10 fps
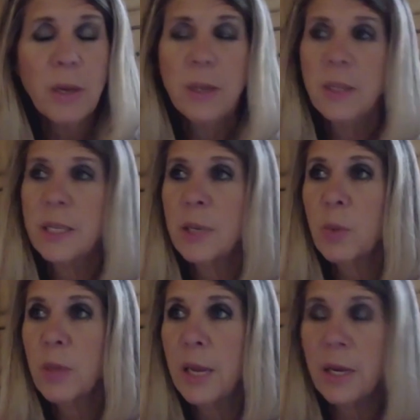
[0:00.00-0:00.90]
seeing what
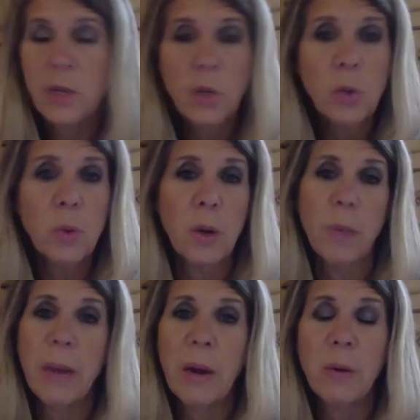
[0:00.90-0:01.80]
they can do
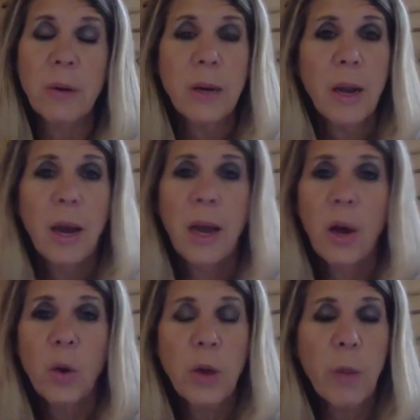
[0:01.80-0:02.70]
about uh,
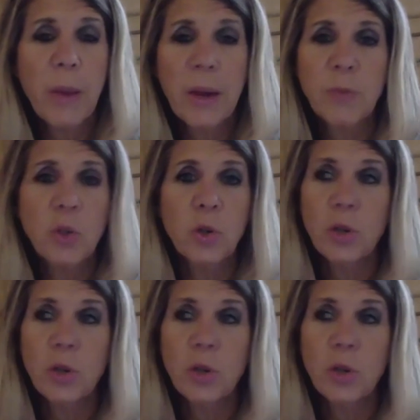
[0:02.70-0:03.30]
Odell Beckham Jr.